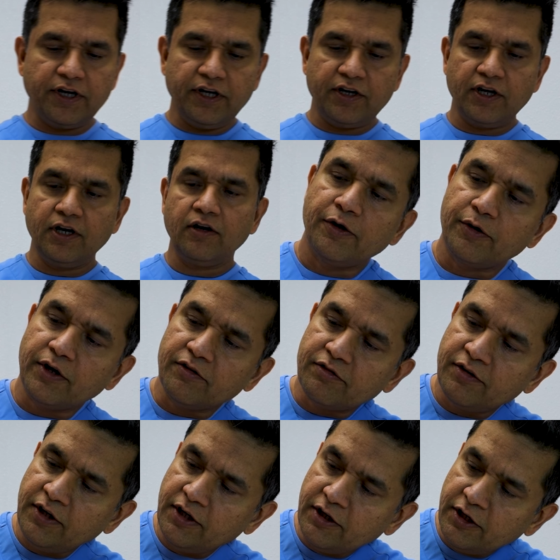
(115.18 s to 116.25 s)
detail. You can
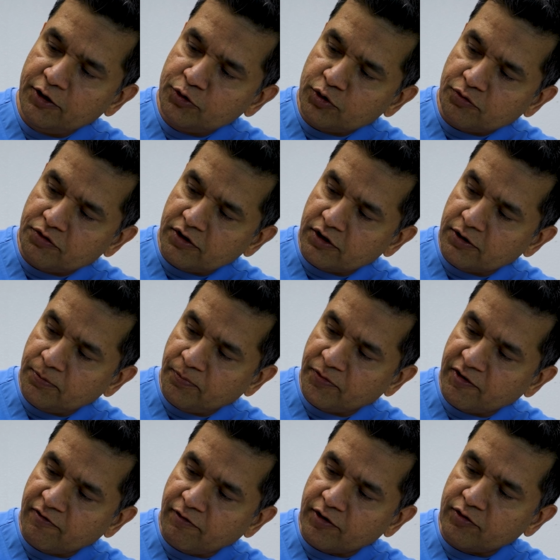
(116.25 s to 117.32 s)
see each of the
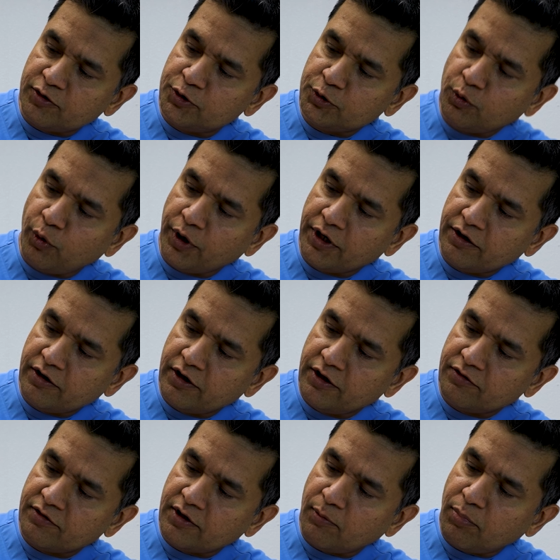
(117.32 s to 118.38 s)
facet joint
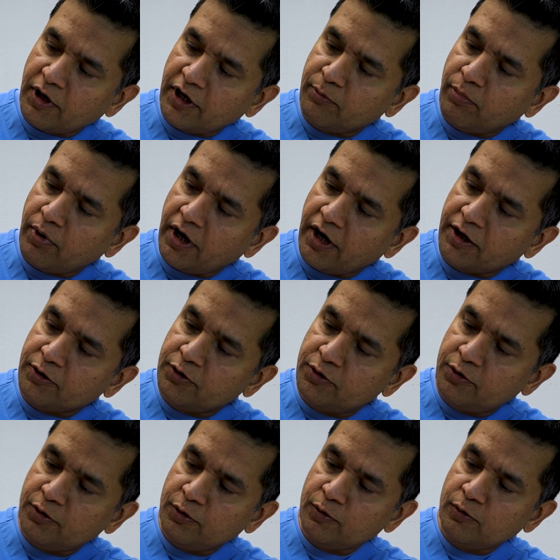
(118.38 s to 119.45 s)
is supplied by
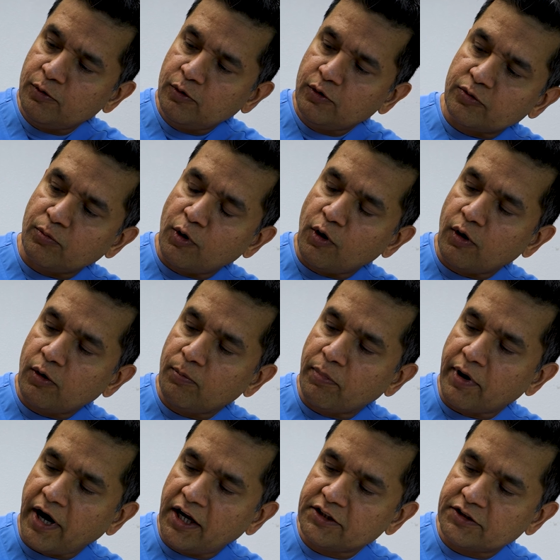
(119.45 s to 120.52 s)
2 small
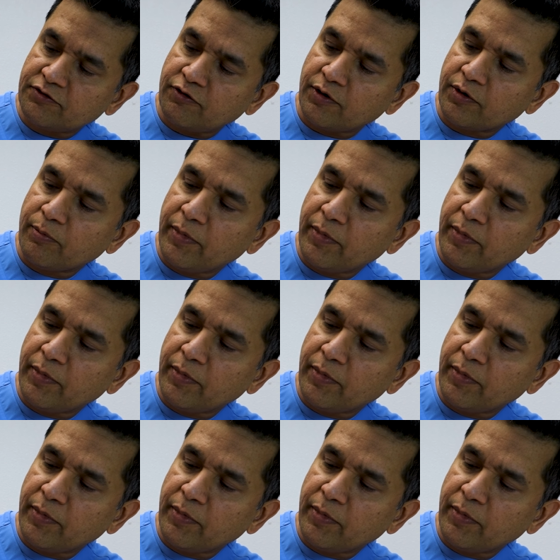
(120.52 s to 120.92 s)
branches from the